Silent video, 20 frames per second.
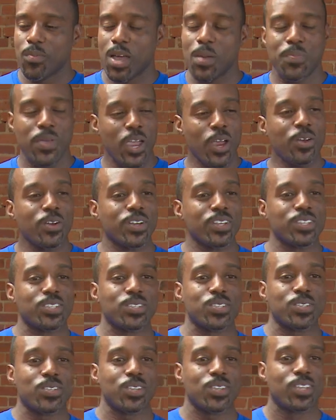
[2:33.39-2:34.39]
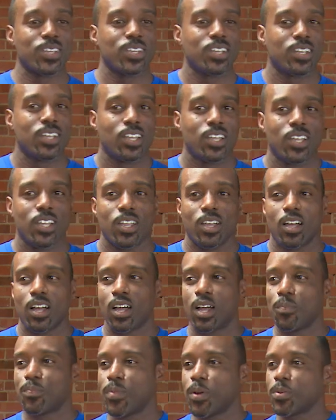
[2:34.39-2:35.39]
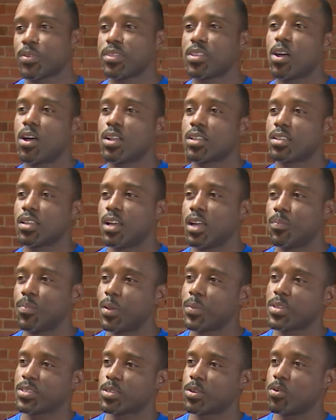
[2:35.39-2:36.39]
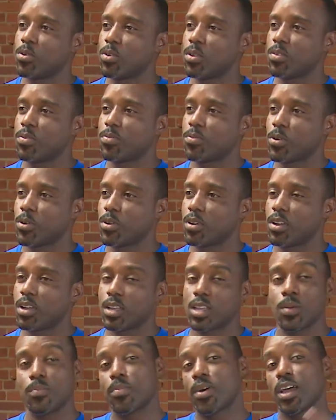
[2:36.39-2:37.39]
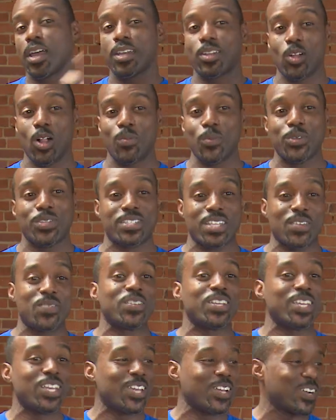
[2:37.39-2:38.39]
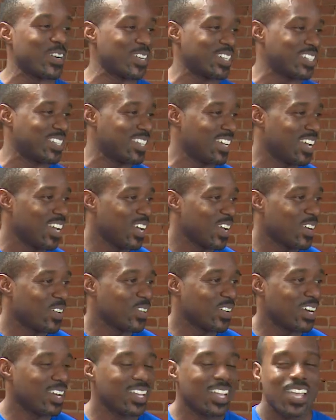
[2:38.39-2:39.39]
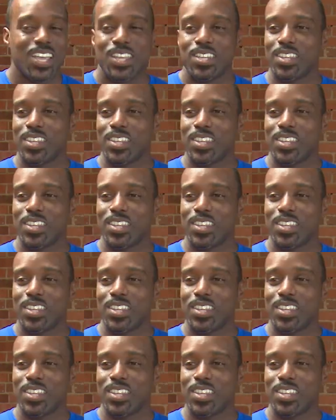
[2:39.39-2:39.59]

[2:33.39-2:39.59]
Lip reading: parents both taught public school for a combined almost 70 years, right?